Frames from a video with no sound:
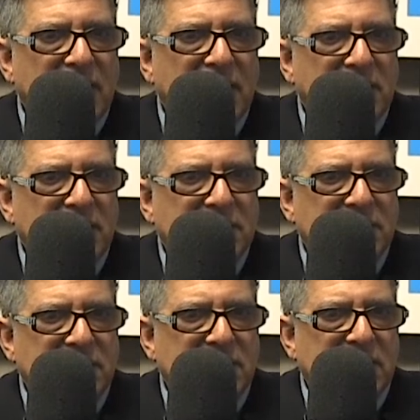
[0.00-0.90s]

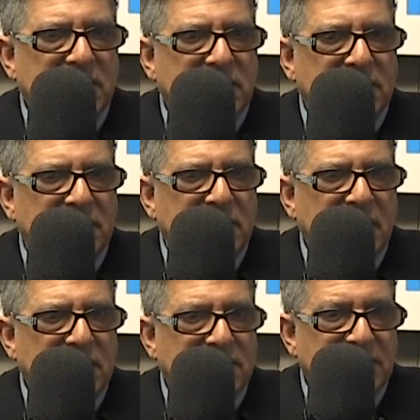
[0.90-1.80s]
is that
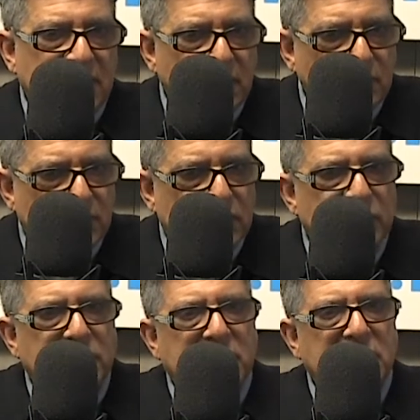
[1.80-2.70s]
there seems
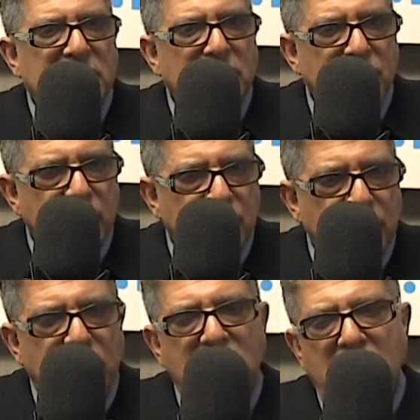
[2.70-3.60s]
to be
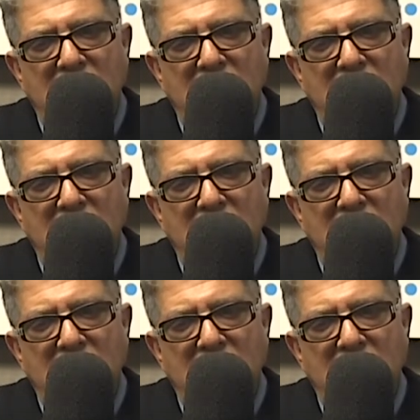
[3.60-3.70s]
no